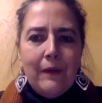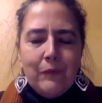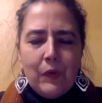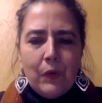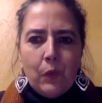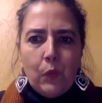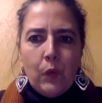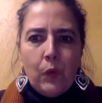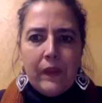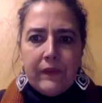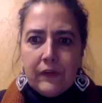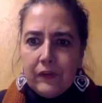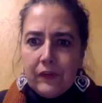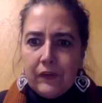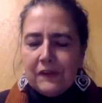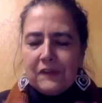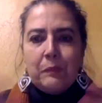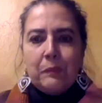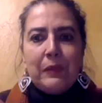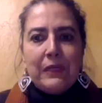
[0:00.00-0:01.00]
whether
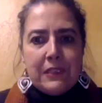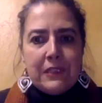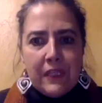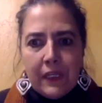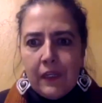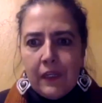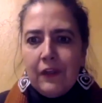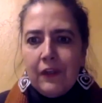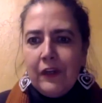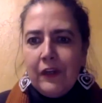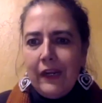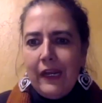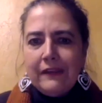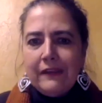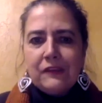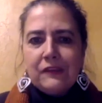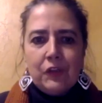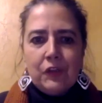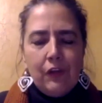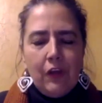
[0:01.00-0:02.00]
there's particular
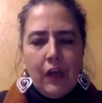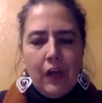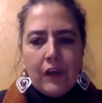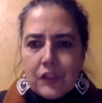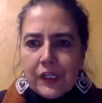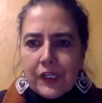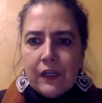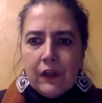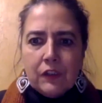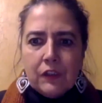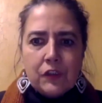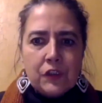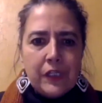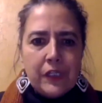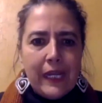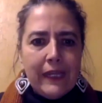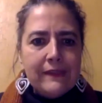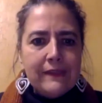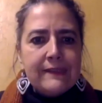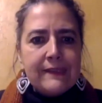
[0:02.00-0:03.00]
astrological
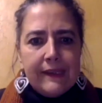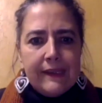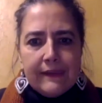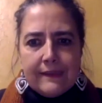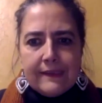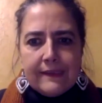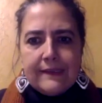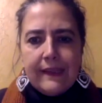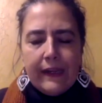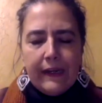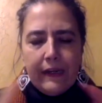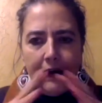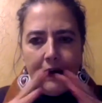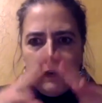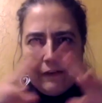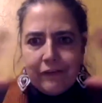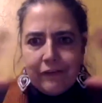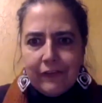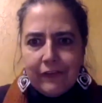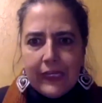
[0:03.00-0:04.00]
transits that are
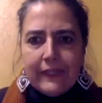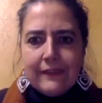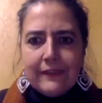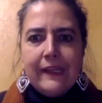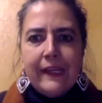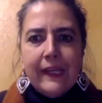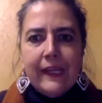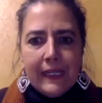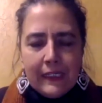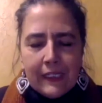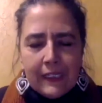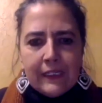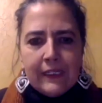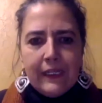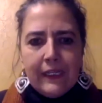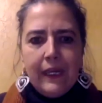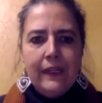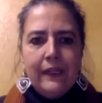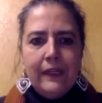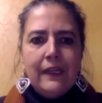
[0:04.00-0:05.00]
affecting and
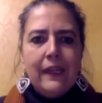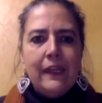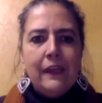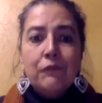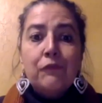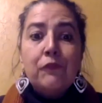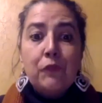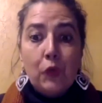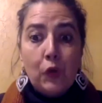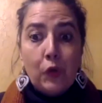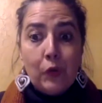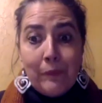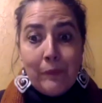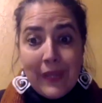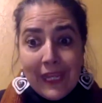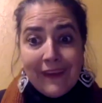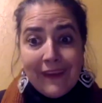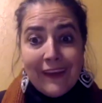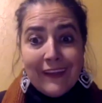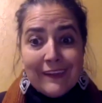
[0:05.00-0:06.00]

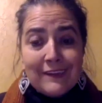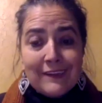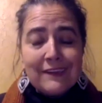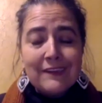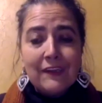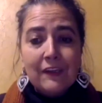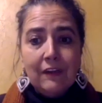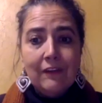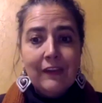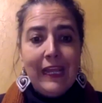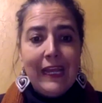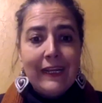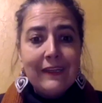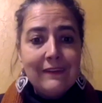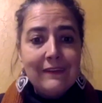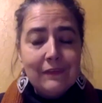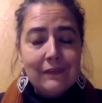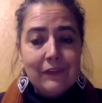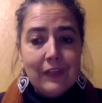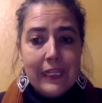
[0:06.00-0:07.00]
informing us
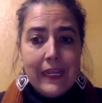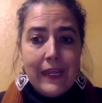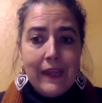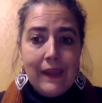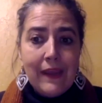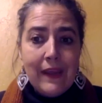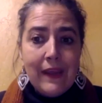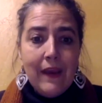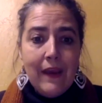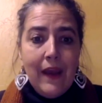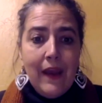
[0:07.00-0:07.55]
collectively,